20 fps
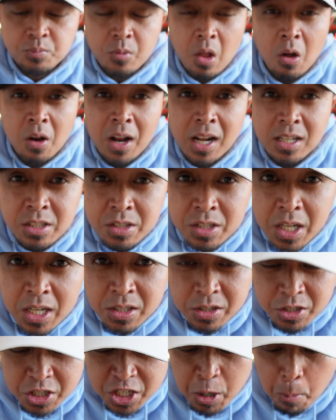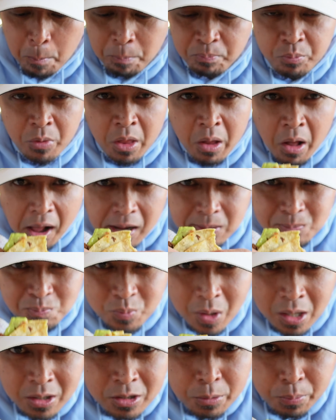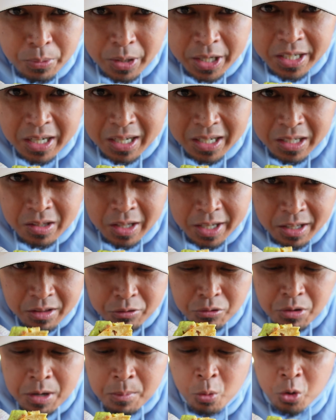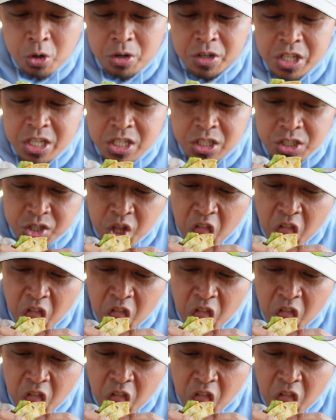Oh, that's tasty. I could have probably gotten like 3 more of these.